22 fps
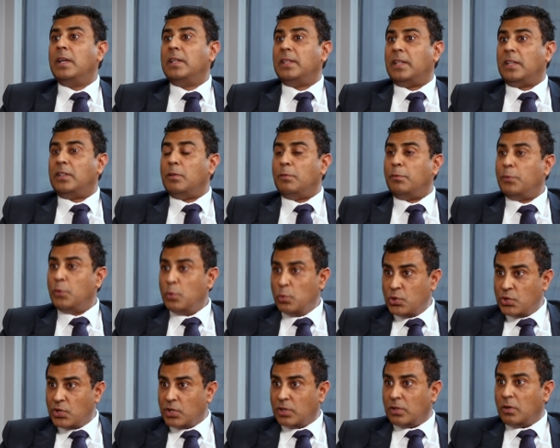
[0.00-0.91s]
that the
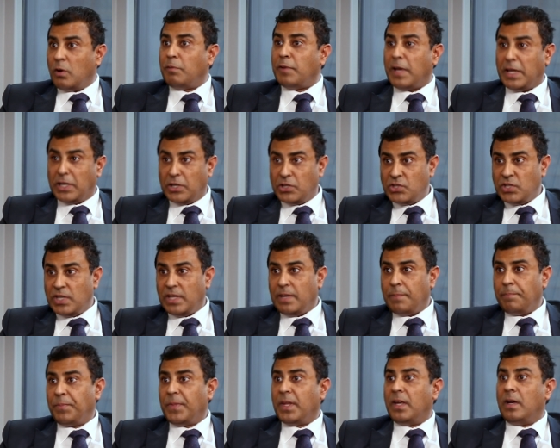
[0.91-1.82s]
future of energy,
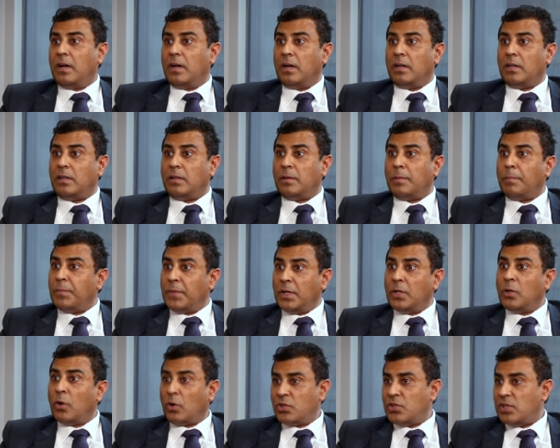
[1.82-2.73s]

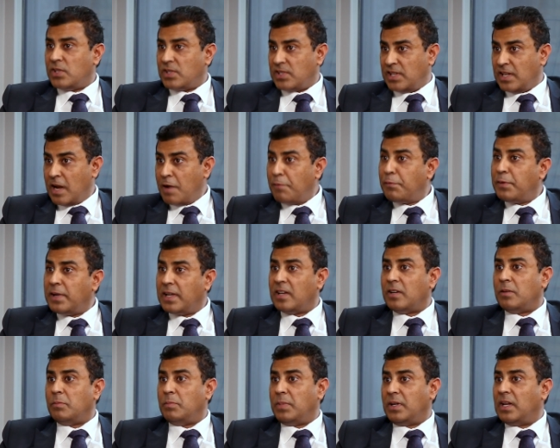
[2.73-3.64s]
not just in
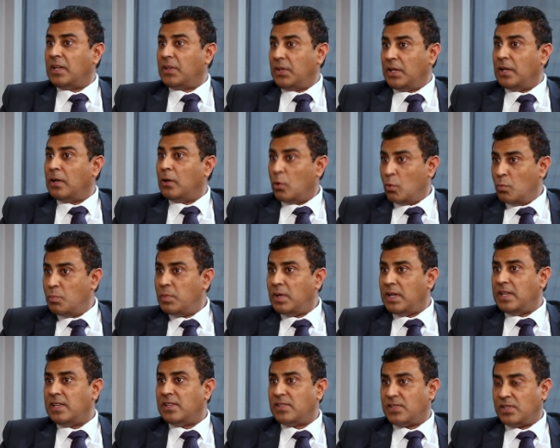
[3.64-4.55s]
Africa, but I think
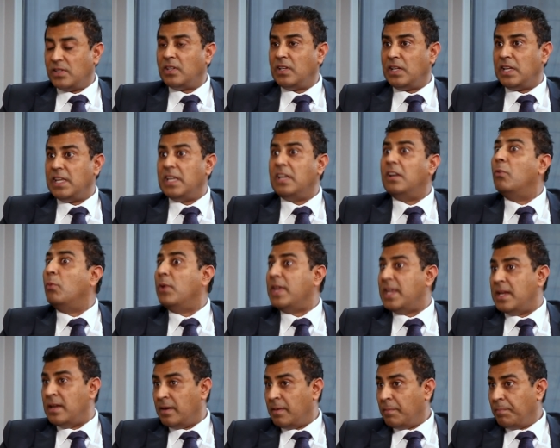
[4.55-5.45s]
globally, is certainly
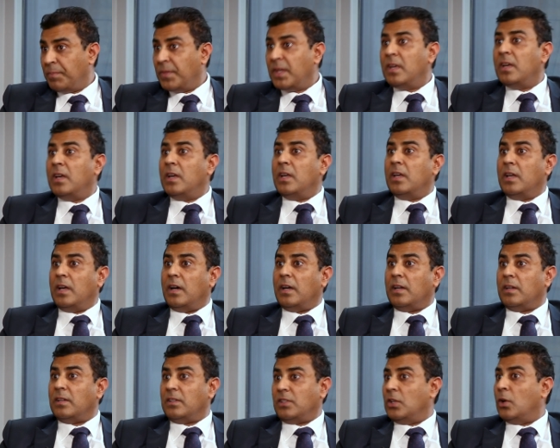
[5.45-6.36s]
green.
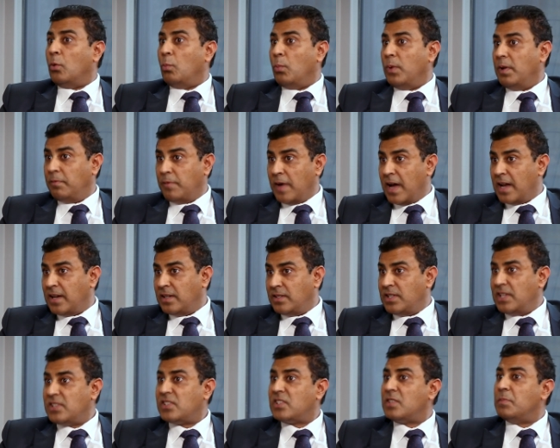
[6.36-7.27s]
And, we've had
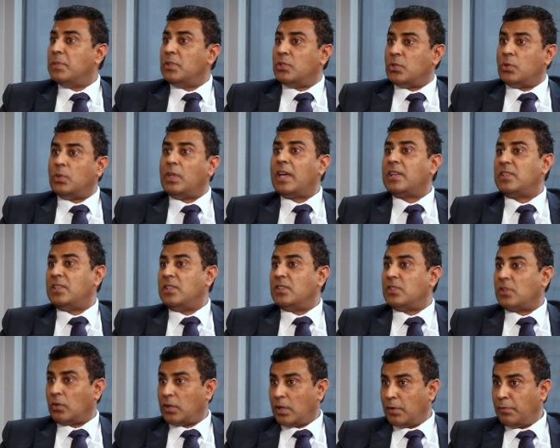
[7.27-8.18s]
testament to that in
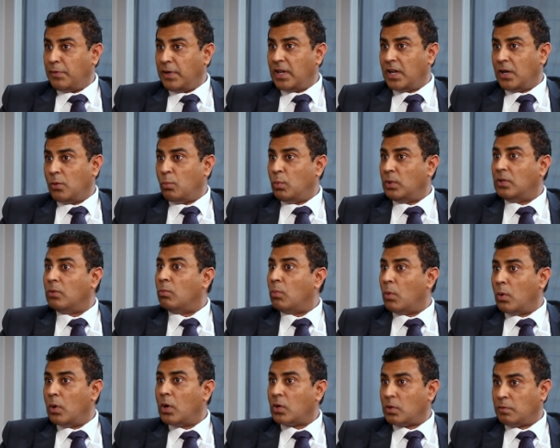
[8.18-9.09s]
South Africa with the
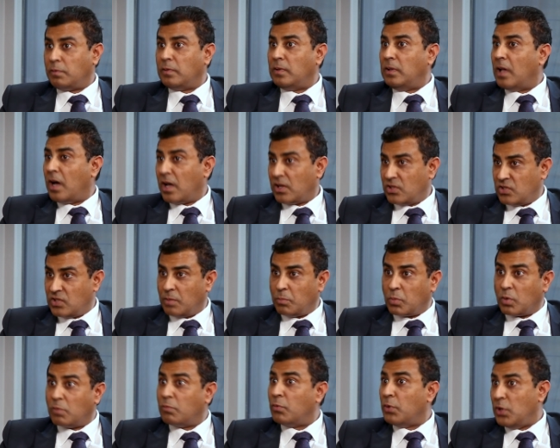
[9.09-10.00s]
rollout of a large
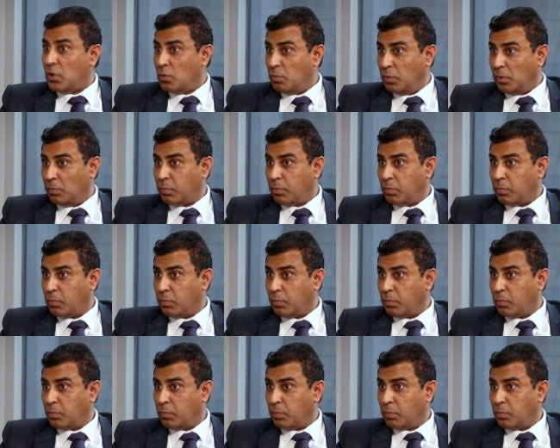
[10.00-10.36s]
number of renewable